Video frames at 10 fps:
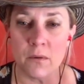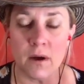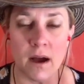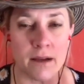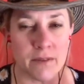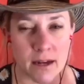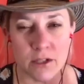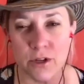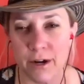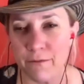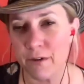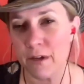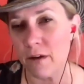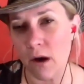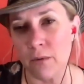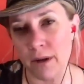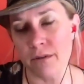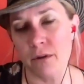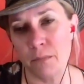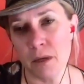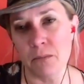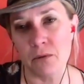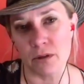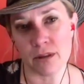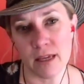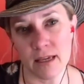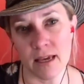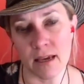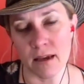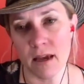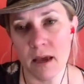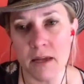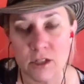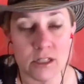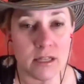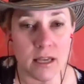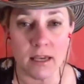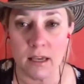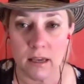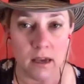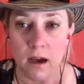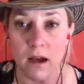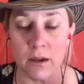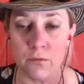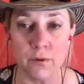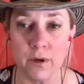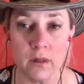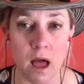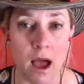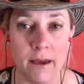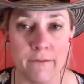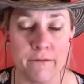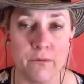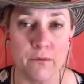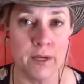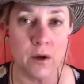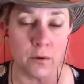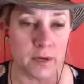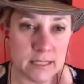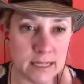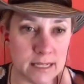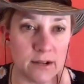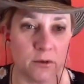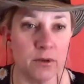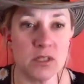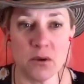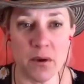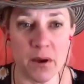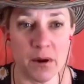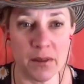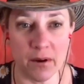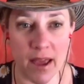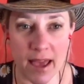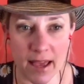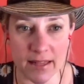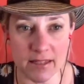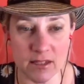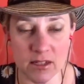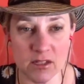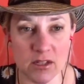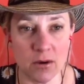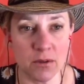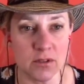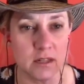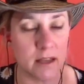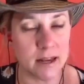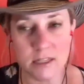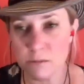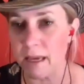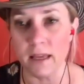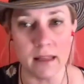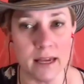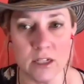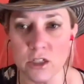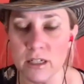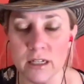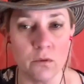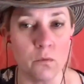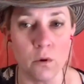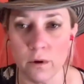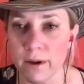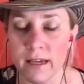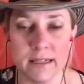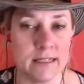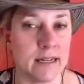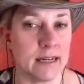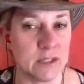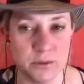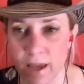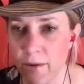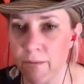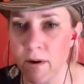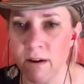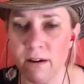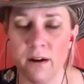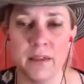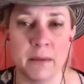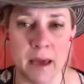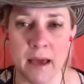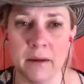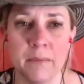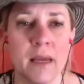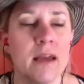I've got to try to figure out what other people are thinking, just like in real life, we don't get to hear what's going on in their heads. So there's a lot of speculation and worry. And did I do that wrong? Are they mad at me?